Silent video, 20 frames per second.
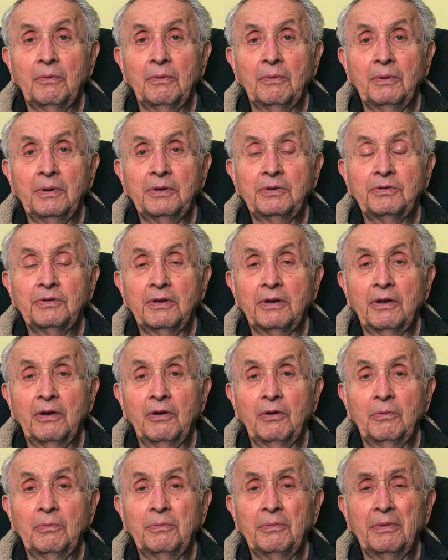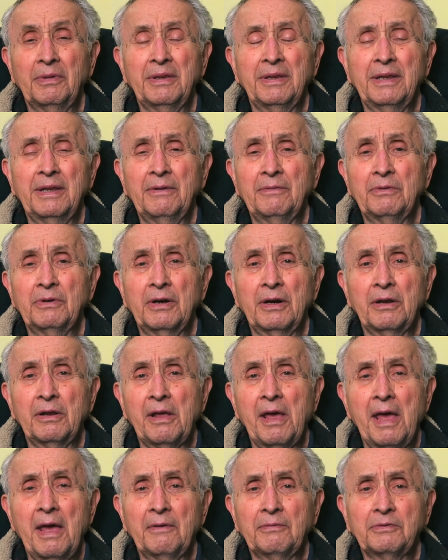we should hope never
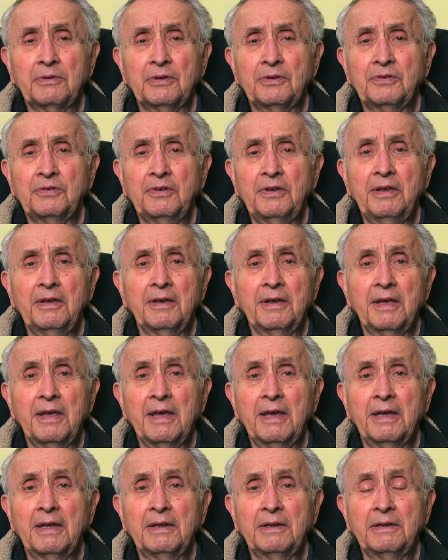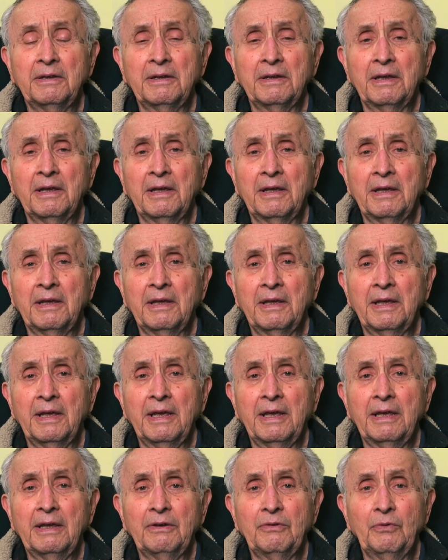to have to see again
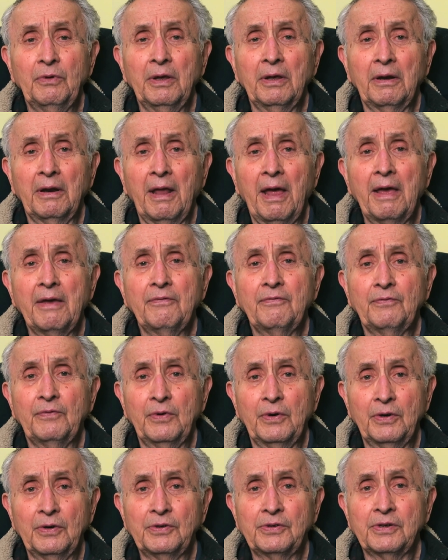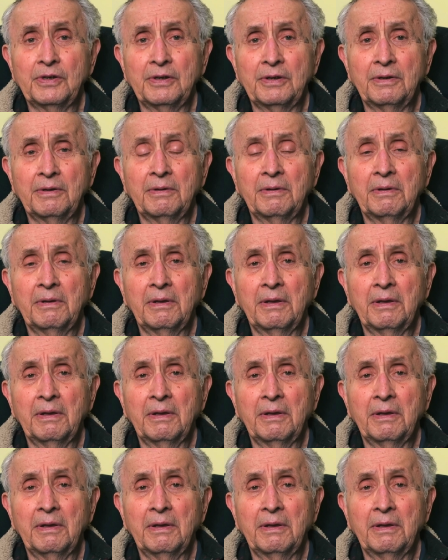in real life version.